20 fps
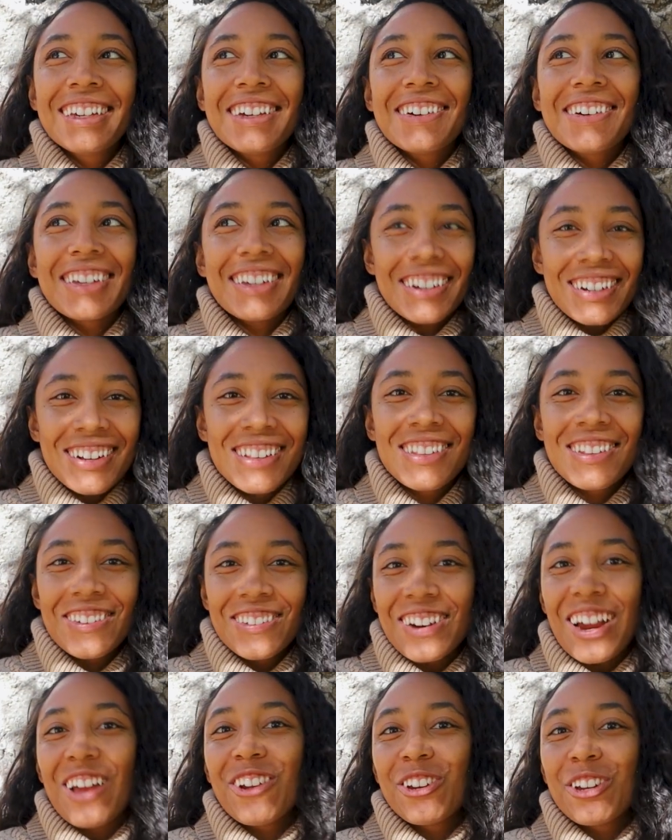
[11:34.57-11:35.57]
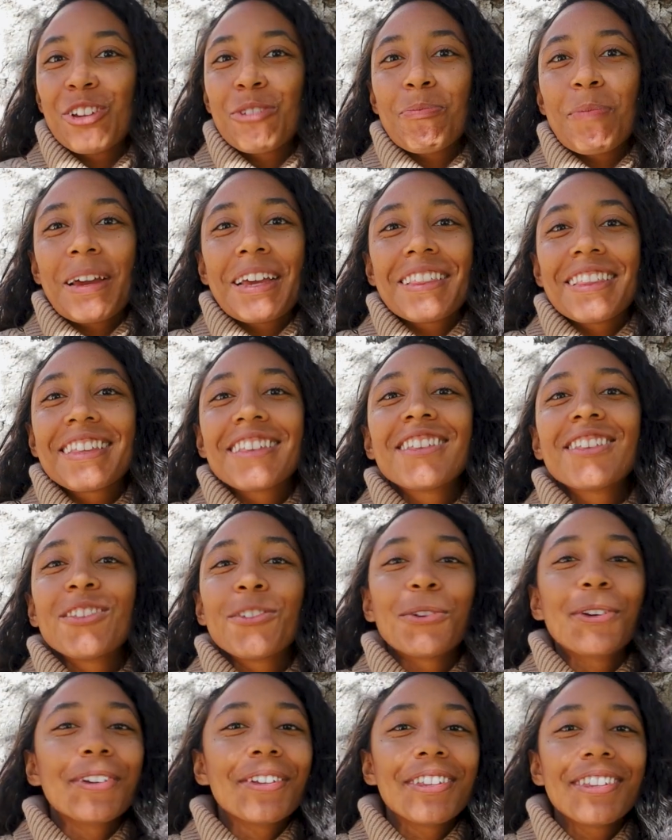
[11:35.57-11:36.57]
we are surrounded by this
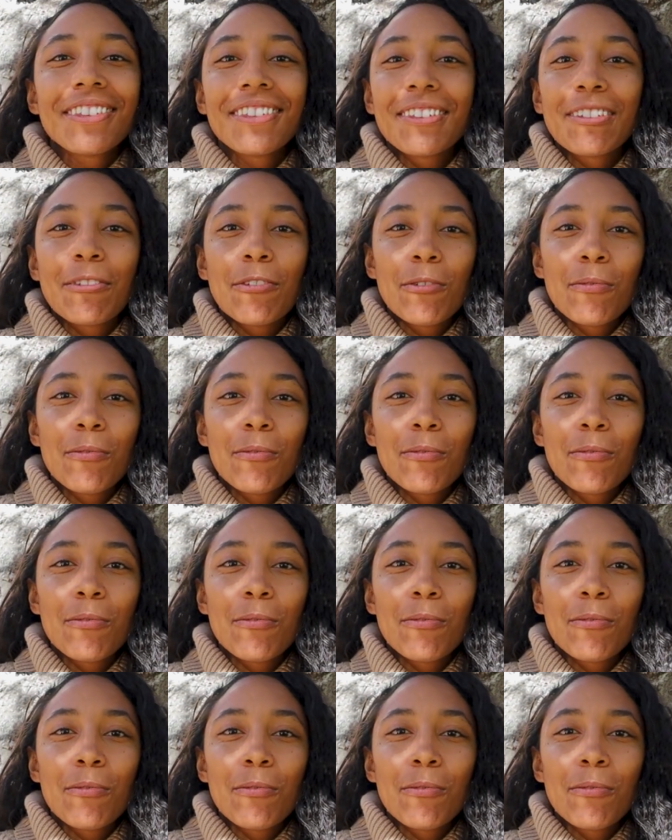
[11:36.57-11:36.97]
source,